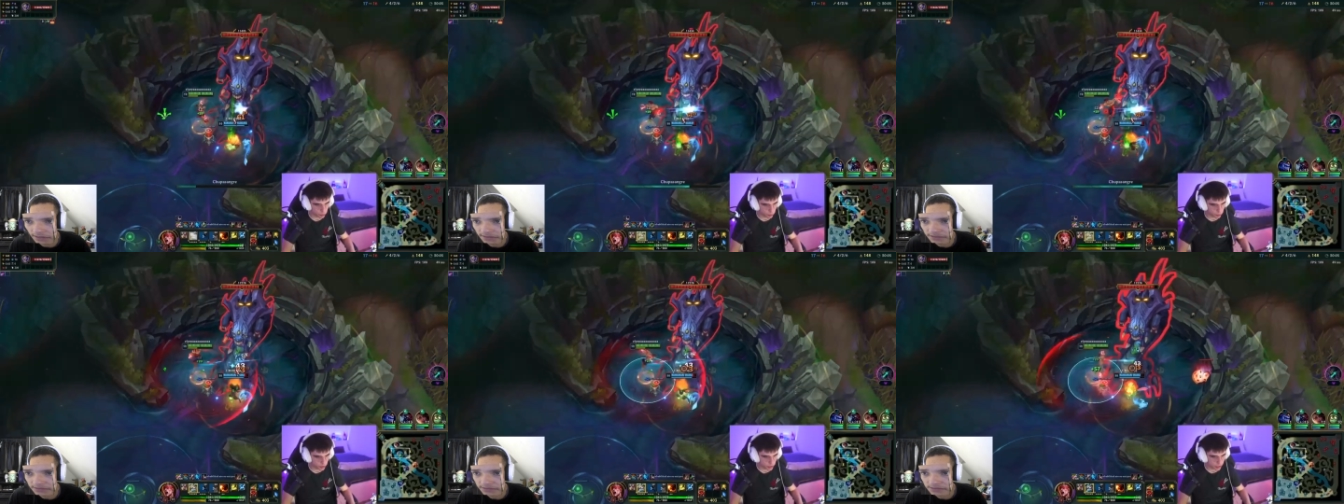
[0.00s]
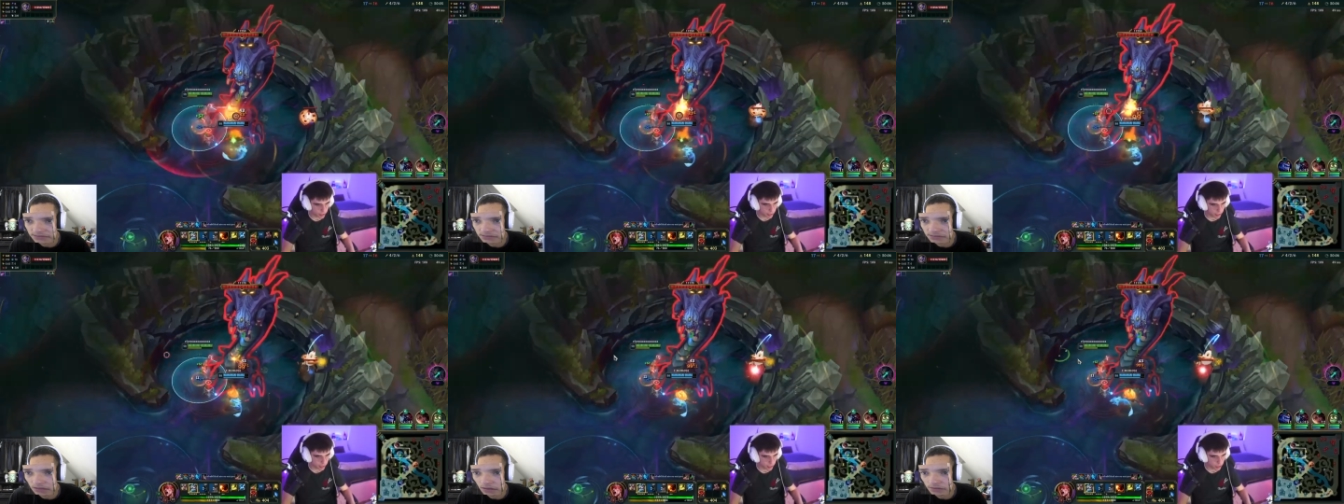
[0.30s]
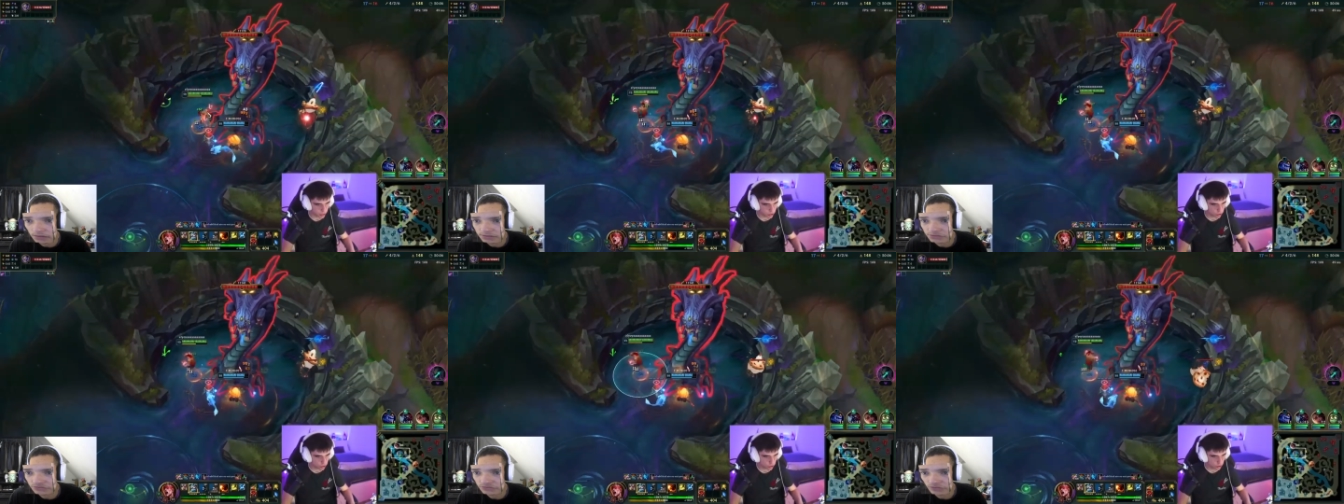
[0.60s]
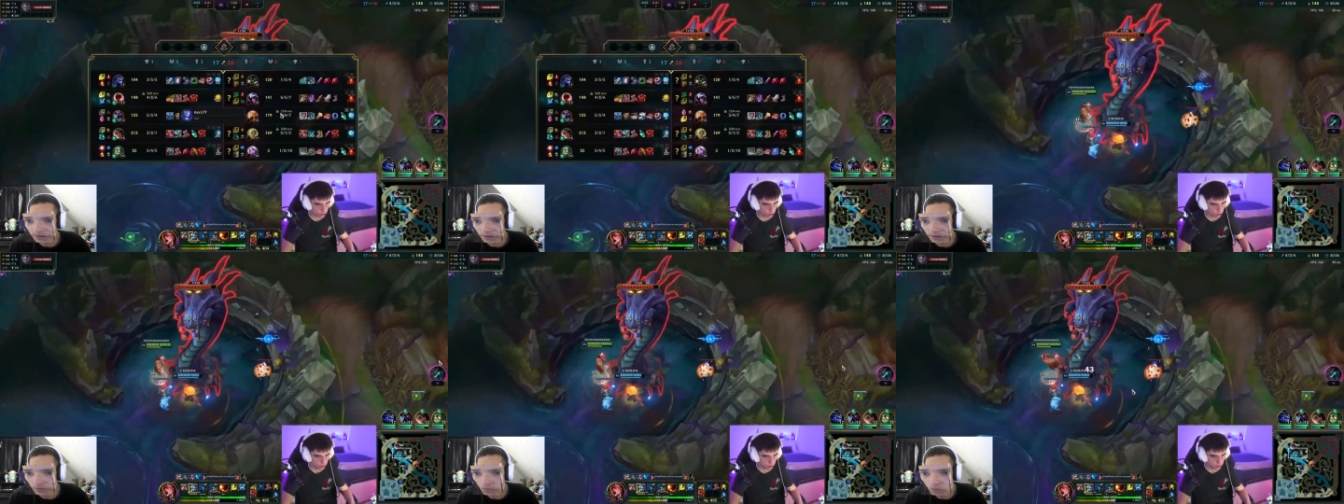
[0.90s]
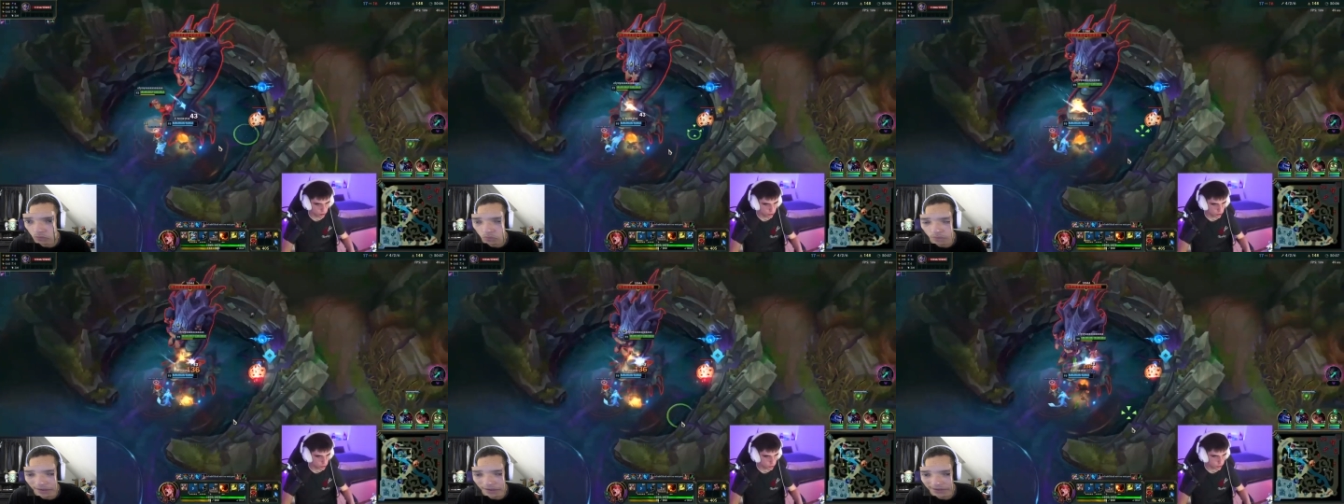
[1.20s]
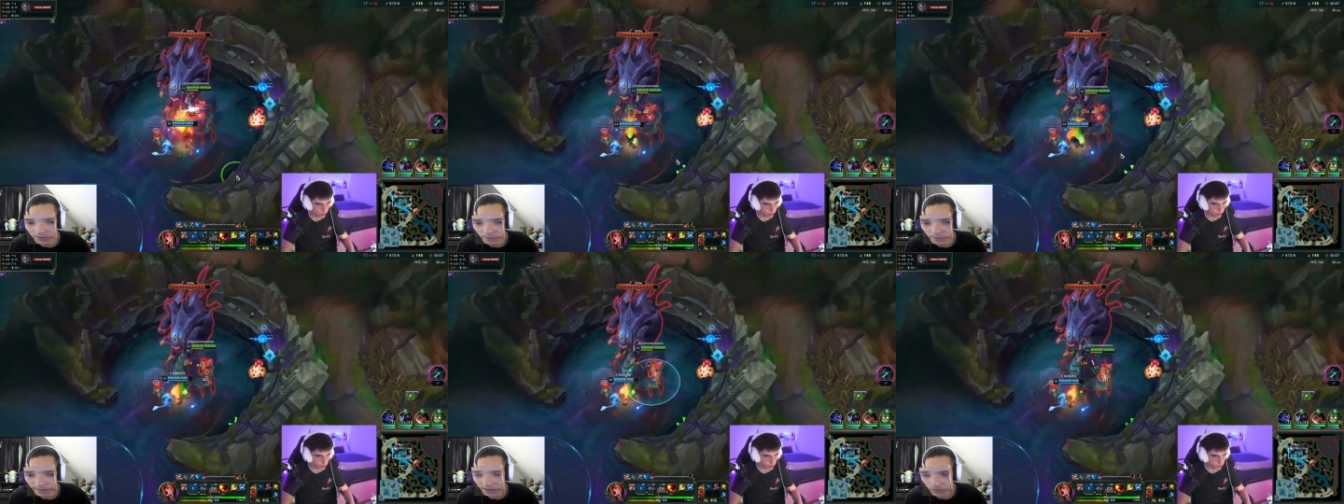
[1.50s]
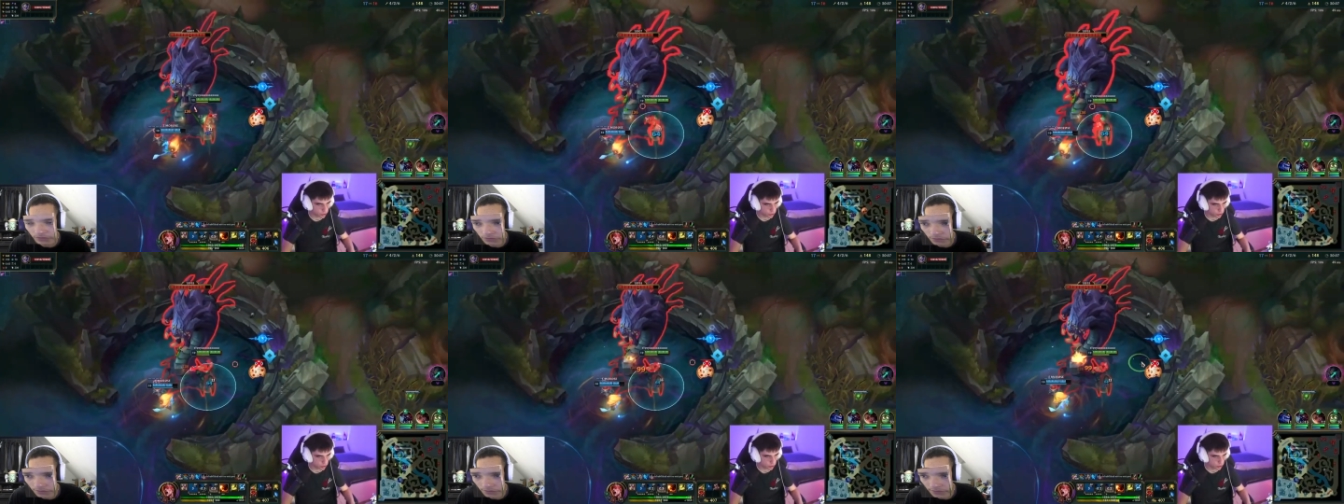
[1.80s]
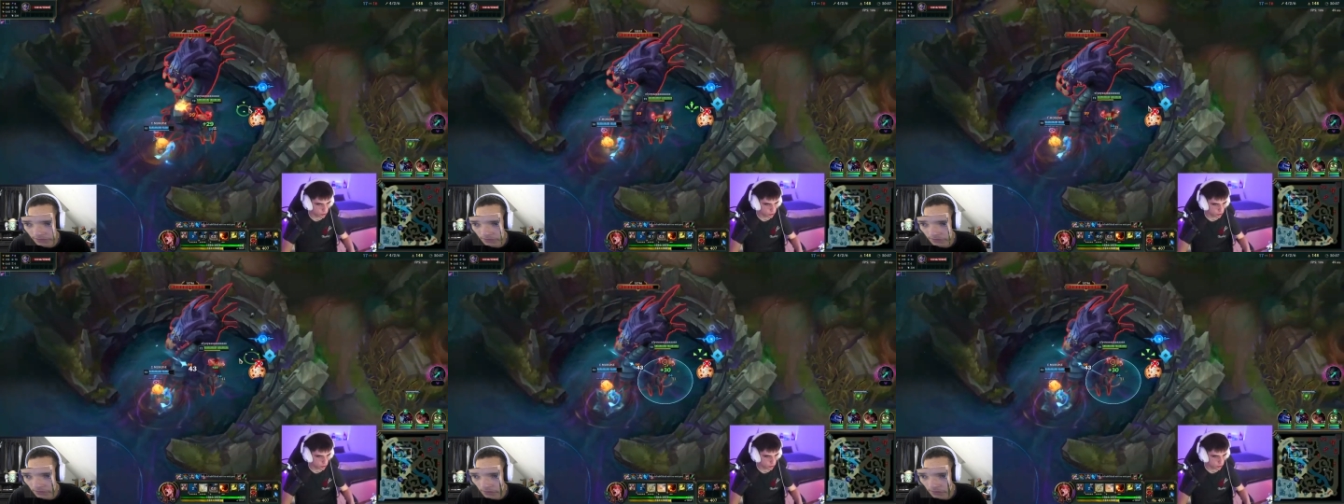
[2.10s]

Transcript: to start straight away. Oh my god.